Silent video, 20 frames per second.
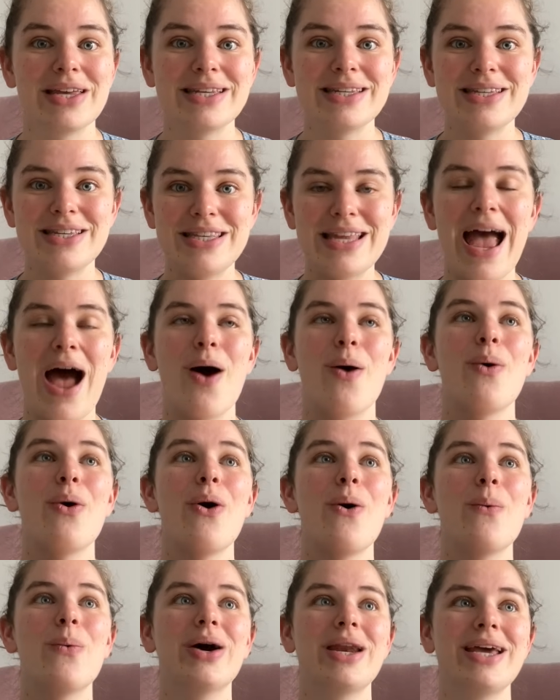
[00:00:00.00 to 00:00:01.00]
Now,
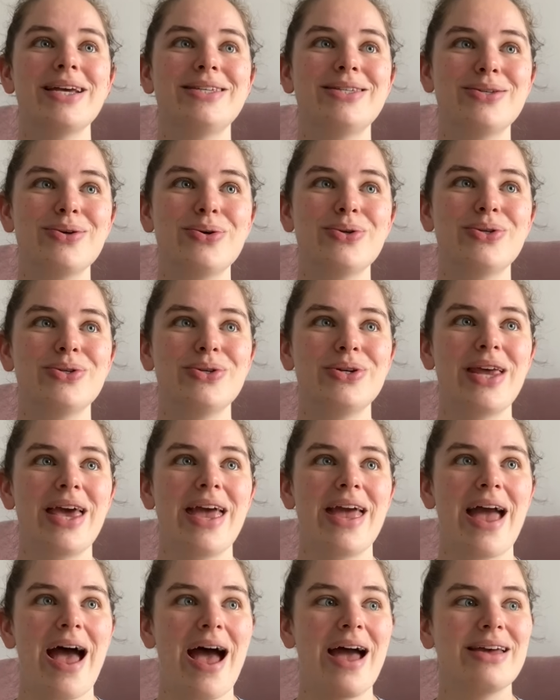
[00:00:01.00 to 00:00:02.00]
what I saw
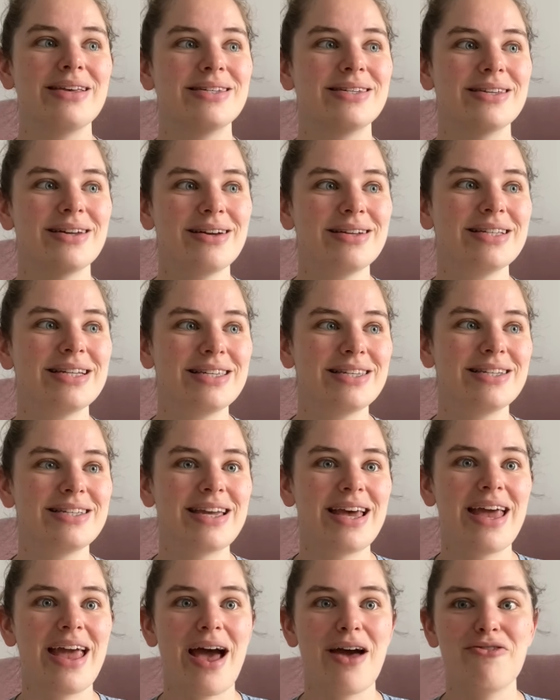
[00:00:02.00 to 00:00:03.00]
today, I started the
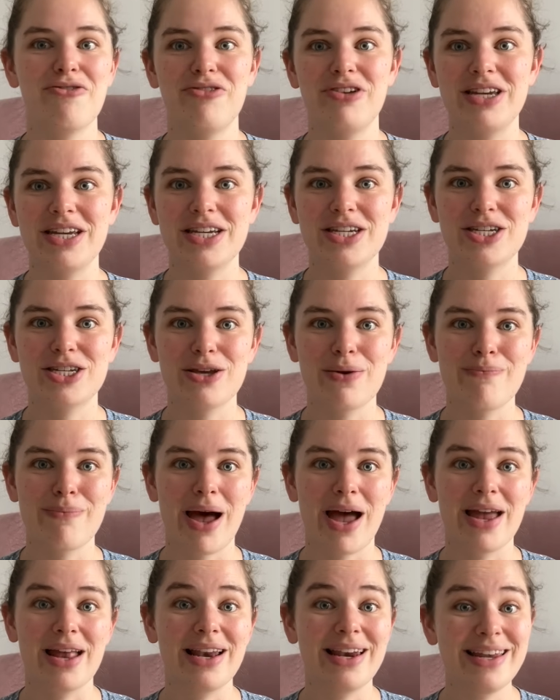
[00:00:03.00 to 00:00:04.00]
day, I finished
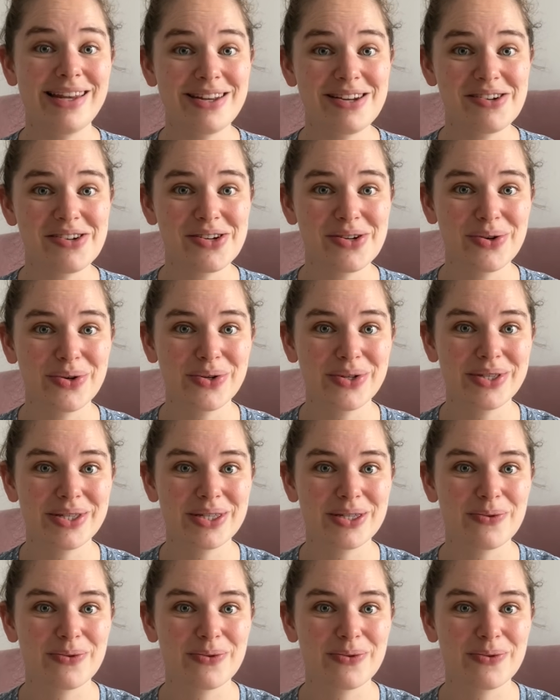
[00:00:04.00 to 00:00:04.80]
my linen shorts.